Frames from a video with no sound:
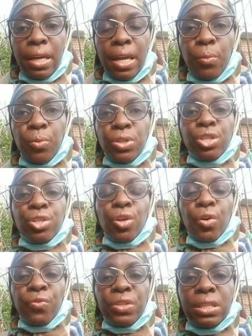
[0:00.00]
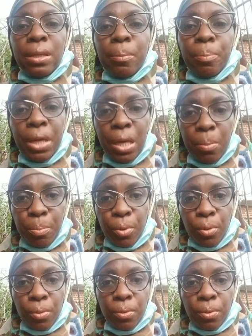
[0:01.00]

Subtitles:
it was service to people,